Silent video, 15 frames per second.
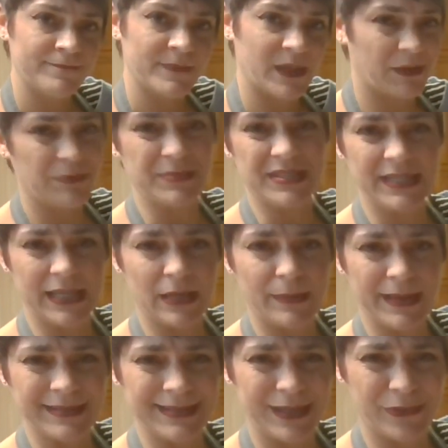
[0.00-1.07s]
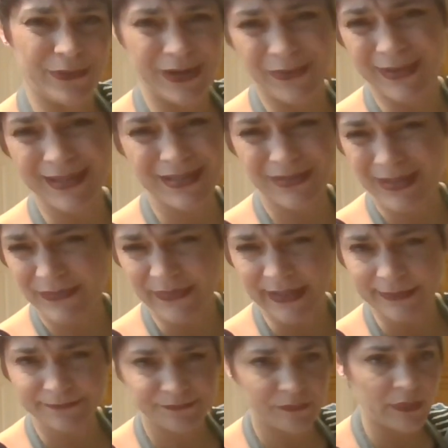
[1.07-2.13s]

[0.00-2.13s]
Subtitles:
going to be sticking it back together anyway, so that's fine.